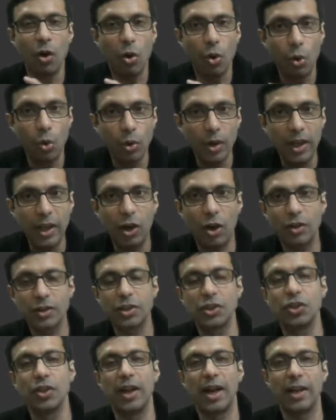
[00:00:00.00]
Only
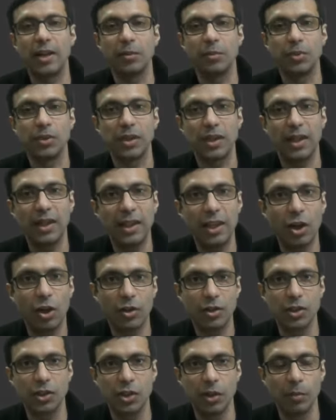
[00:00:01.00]
oxygen atoms in the
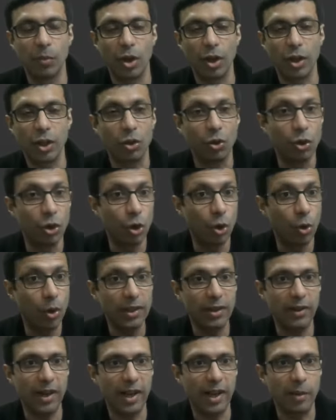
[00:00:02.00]
oxygen molecule. No
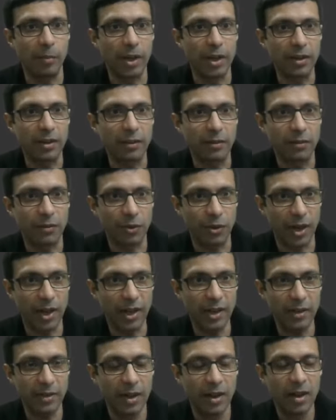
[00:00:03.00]
other element,
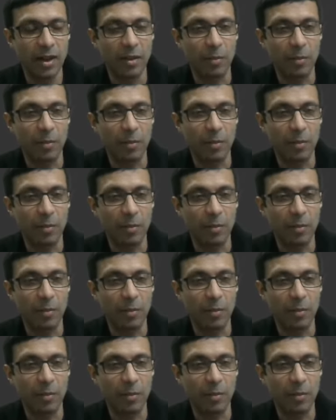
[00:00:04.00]
right?